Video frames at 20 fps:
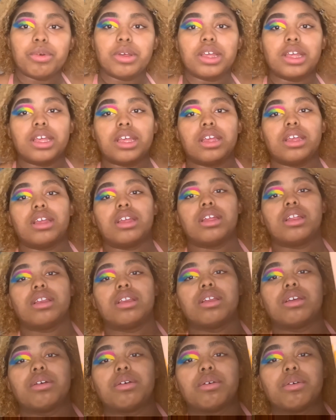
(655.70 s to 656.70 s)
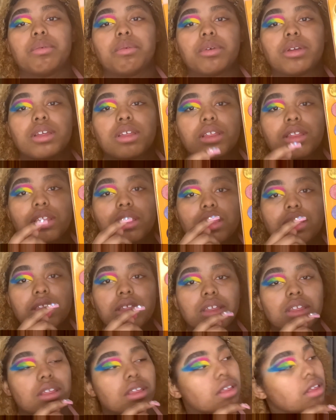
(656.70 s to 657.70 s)
Okay, now we're going back to the
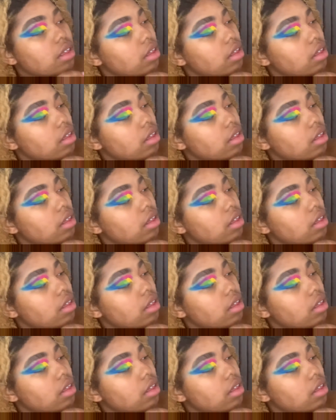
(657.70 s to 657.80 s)
top